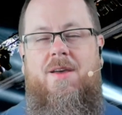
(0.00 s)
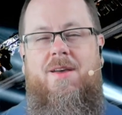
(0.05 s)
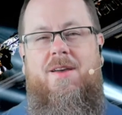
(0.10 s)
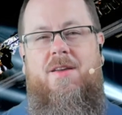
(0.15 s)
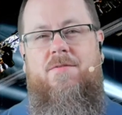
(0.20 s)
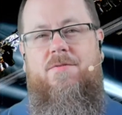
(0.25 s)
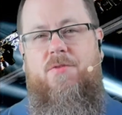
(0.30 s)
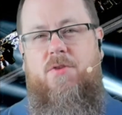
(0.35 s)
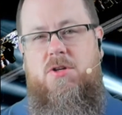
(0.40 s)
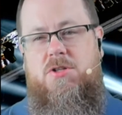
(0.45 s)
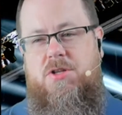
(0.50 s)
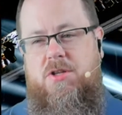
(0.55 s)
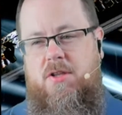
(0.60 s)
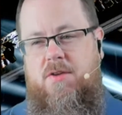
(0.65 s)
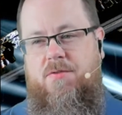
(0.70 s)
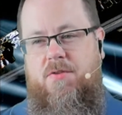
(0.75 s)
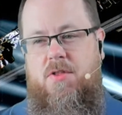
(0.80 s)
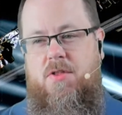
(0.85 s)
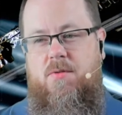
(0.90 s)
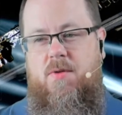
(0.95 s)

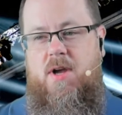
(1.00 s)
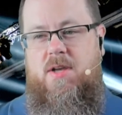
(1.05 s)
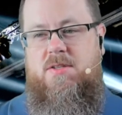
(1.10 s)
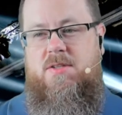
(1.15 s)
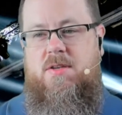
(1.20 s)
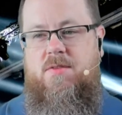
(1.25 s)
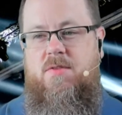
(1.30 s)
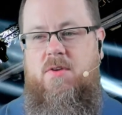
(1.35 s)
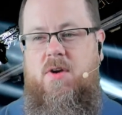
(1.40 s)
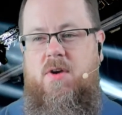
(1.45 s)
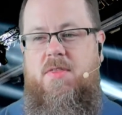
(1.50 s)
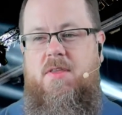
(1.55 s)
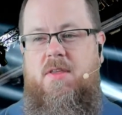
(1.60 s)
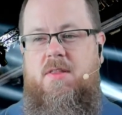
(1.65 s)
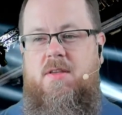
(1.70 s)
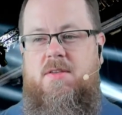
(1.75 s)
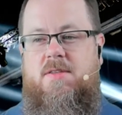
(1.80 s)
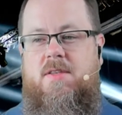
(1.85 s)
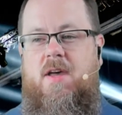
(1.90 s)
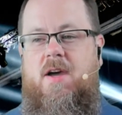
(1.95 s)
Unfortunately for the rest of you, I
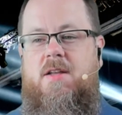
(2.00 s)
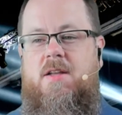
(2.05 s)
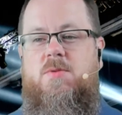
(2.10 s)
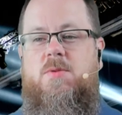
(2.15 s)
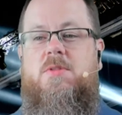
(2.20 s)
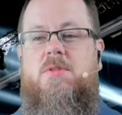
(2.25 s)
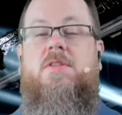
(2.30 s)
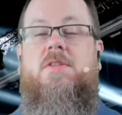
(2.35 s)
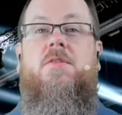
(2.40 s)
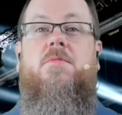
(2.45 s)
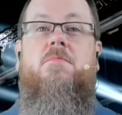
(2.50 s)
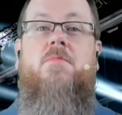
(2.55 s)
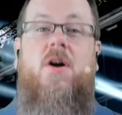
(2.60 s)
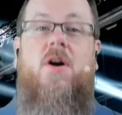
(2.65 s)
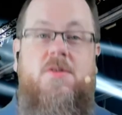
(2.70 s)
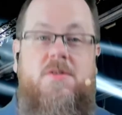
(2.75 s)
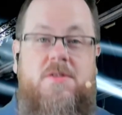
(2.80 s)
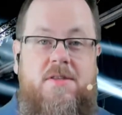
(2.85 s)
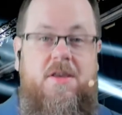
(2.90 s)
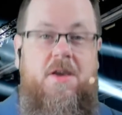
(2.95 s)
think the slides will still
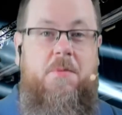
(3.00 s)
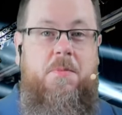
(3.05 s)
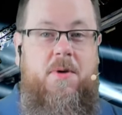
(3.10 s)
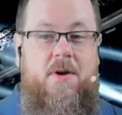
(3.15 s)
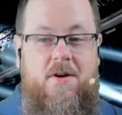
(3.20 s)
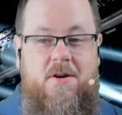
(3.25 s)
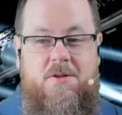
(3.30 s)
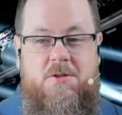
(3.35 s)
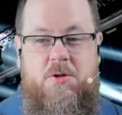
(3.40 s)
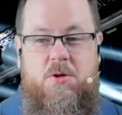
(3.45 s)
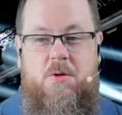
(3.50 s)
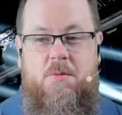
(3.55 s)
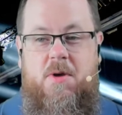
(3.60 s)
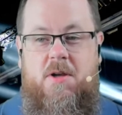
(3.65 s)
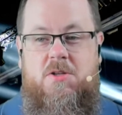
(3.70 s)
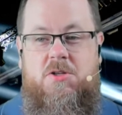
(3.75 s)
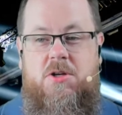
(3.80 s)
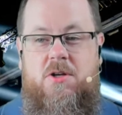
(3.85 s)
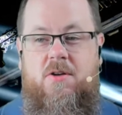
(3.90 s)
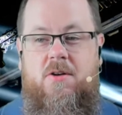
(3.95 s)
mostly appear
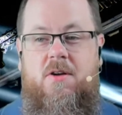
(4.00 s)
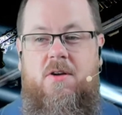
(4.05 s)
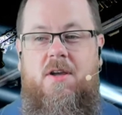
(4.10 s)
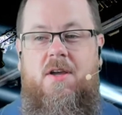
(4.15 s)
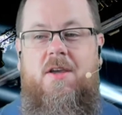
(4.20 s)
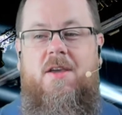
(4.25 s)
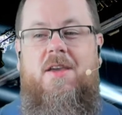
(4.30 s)
two-dimensional.